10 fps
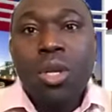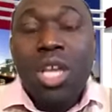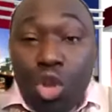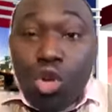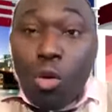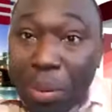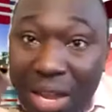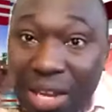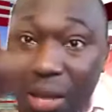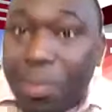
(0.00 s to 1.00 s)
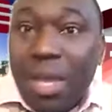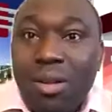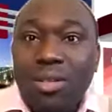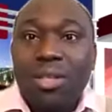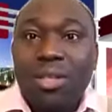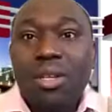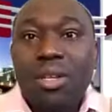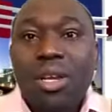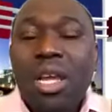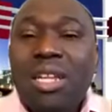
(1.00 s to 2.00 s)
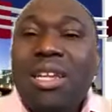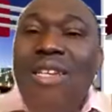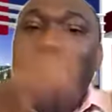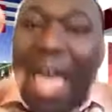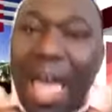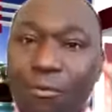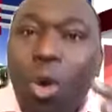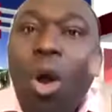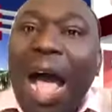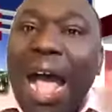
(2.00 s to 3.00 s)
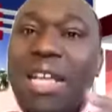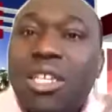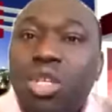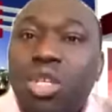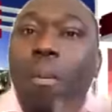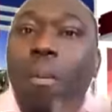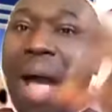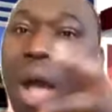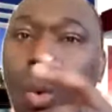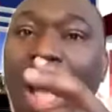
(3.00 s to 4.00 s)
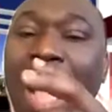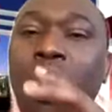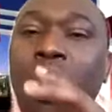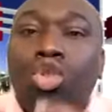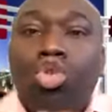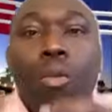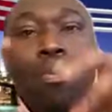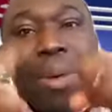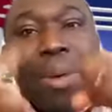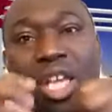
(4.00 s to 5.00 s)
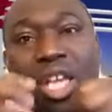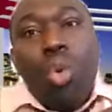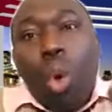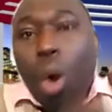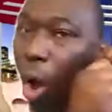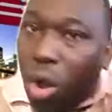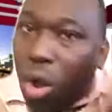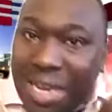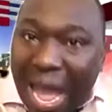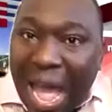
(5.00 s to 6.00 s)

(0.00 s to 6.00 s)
You pay the bills. The devil has no power to bring you under.